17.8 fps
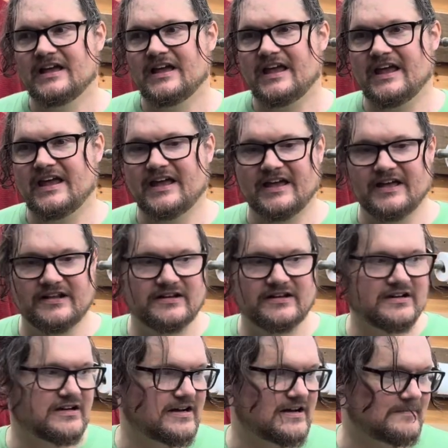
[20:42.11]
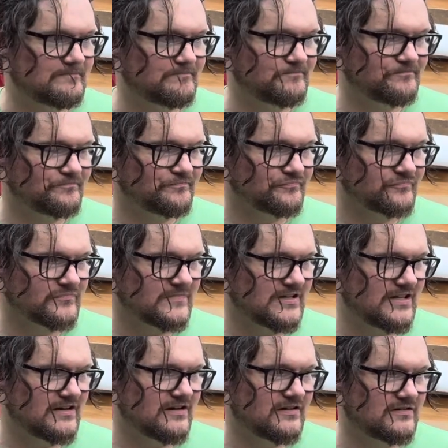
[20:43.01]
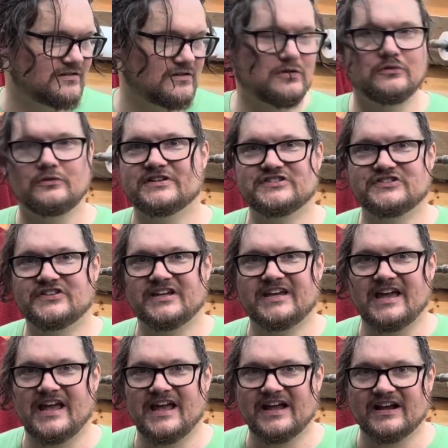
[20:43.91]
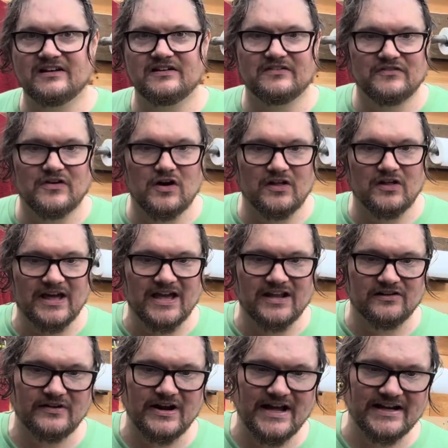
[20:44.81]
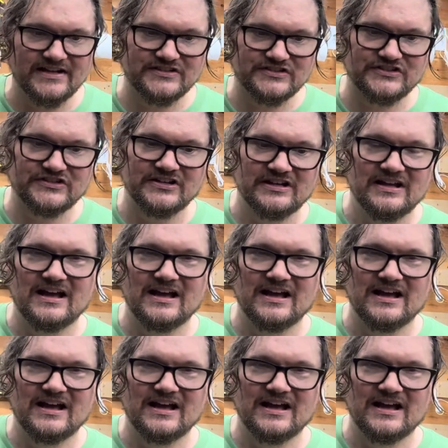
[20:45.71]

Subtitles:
And you know, who is the king of all Anoraks?